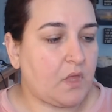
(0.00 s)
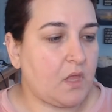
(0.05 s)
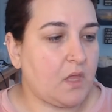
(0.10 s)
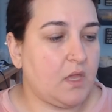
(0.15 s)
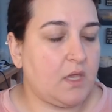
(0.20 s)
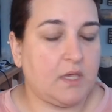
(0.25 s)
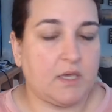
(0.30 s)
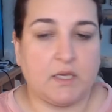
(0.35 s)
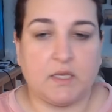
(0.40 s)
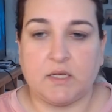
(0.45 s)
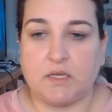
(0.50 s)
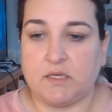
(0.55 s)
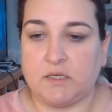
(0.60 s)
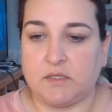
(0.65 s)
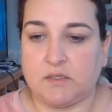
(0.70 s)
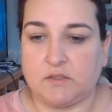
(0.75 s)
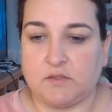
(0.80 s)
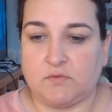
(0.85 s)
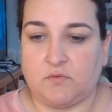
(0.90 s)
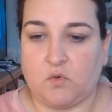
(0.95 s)
It
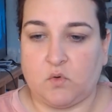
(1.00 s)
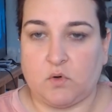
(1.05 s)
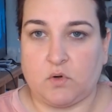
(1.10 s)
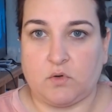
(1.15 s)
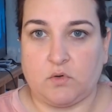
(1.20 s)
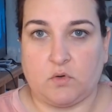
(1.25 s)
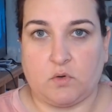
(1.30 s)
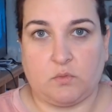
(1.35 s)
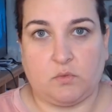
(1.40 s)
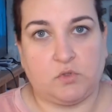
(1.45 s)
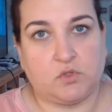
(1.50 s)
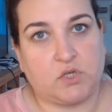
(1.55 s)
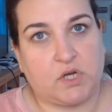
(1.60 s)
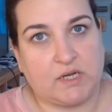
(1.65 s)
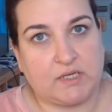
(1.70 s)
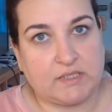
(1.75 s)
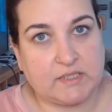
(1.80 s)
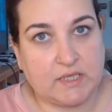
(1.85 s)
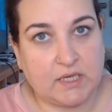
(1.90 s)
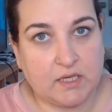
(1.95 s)
is for normal dry
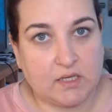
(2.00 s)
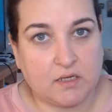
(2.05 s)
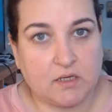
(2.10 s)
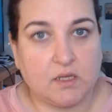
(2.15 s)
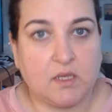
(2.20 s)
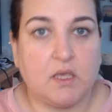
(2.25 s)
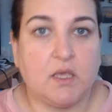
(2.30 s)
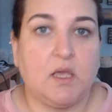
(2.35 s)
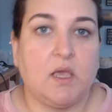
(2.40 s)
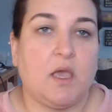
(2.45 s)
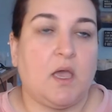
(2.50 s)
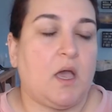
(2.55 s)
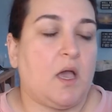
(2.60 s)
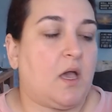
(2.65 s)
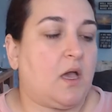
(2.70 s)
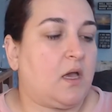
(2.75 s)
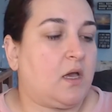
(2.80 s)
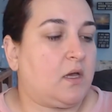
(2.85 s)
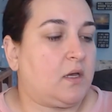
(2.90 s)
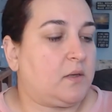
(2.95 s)
skin.
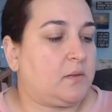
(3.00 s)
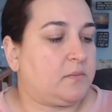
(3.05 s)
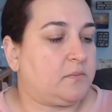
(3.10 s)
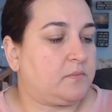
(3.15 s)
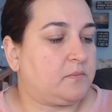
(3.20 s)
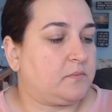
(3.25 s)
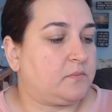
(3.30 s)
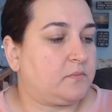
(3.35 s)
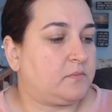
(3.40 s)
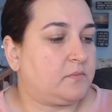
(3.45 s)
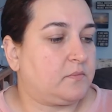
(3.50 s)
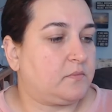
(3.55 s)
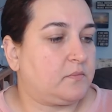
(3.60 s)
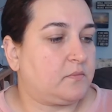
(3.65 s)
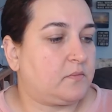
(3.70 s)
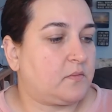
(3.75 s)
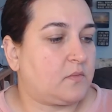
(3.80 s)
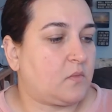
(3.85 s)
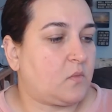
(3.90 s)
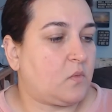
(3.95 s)
I
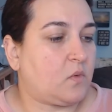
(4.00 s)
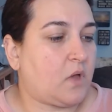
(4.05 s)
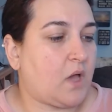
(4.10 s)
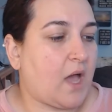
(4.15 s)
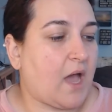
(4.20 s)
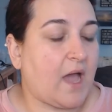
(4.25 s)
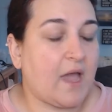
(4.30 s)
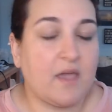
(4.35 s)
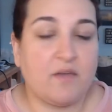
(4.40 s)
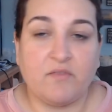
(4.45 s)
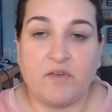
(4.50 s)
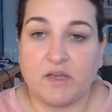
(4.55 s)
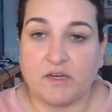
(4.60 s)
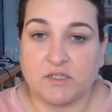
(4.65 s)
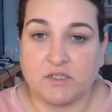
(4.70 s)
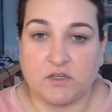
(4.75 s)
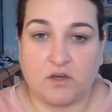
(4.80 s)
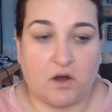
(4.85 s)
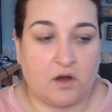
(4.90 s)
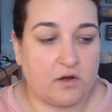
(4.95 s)
have
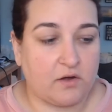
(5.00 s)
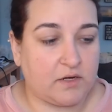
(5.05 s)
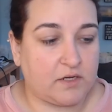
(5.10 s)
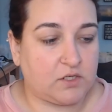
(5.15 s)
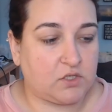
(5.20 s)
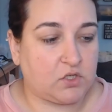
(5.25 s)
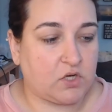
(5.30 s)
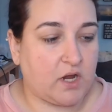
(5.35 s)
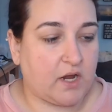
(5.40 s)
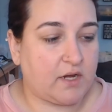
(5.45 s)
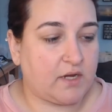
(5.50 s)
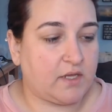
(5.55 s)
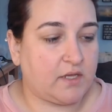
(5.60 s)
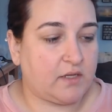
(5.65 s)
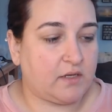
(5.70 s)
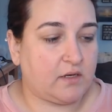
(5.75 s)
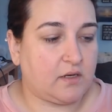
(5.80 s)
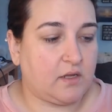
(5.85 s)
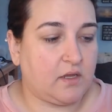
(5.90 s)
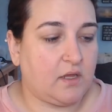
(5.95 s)
actually already tried
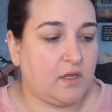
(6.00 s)
it.